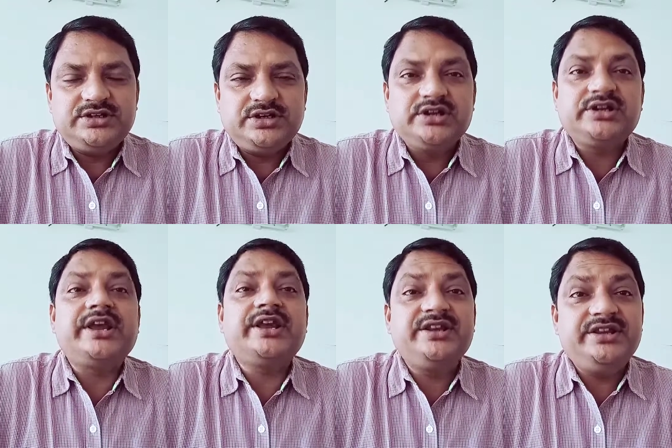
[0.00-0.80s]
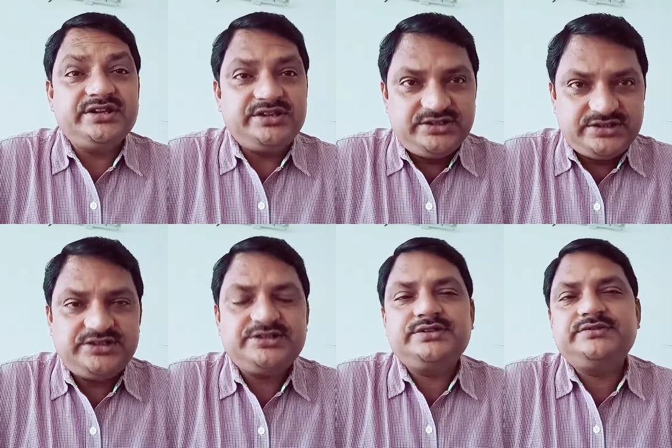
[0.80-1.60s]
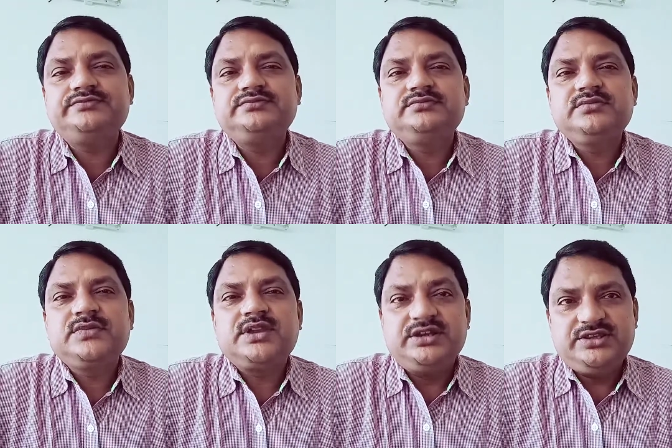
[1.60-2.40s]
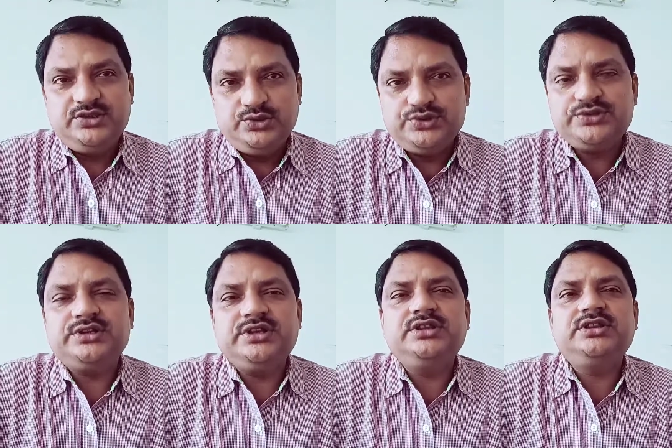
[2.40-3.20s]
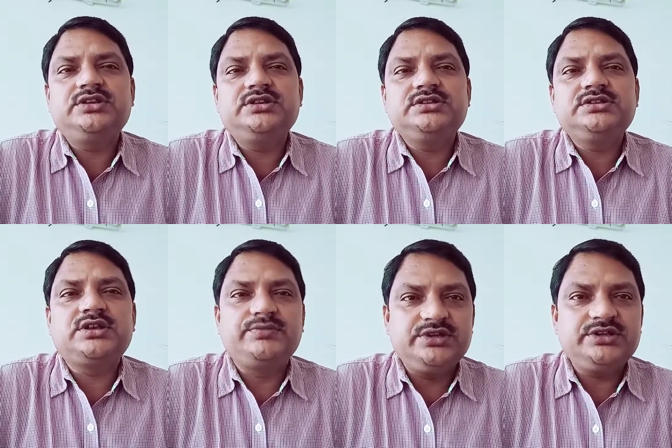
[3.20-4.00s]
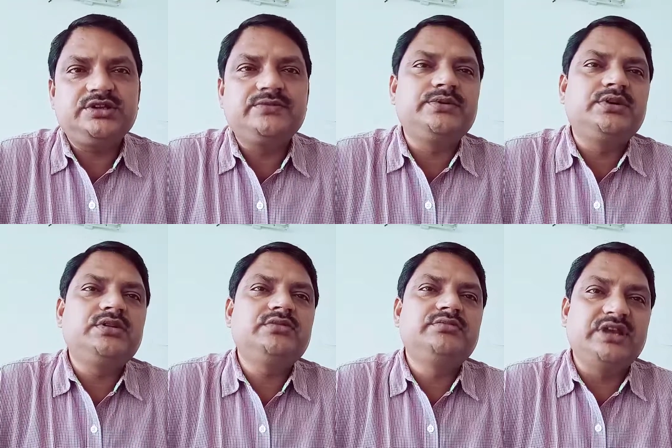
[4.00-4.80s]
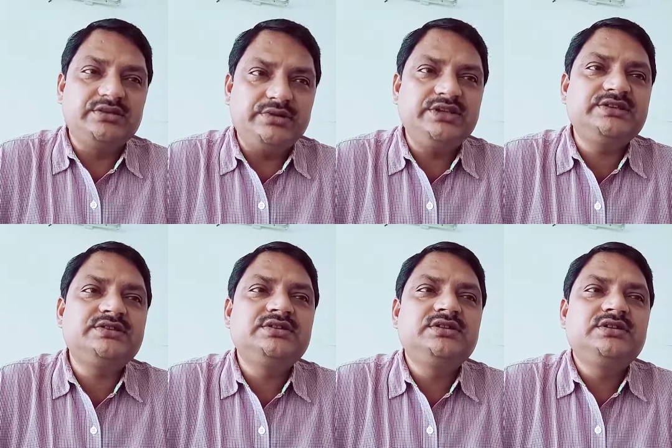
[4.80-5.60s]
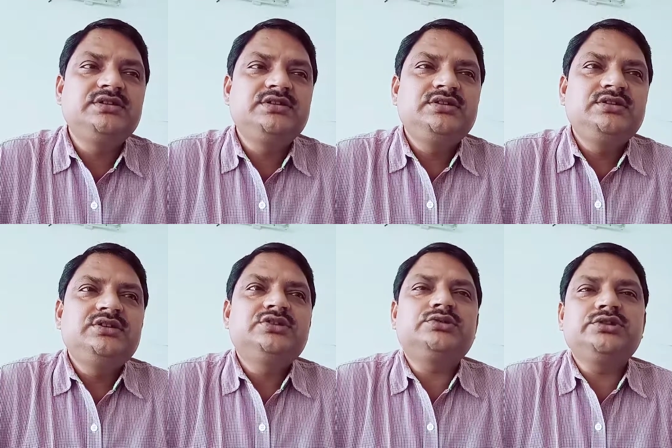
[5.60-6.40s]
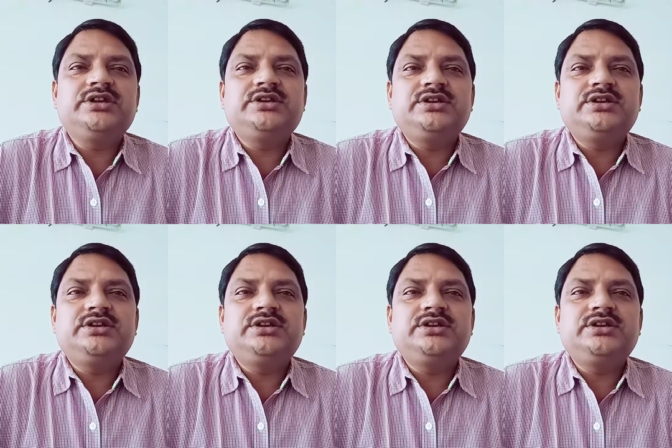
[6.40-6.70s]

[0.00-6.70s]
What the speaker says: create interest and curiosity in the subject of mathematics, so that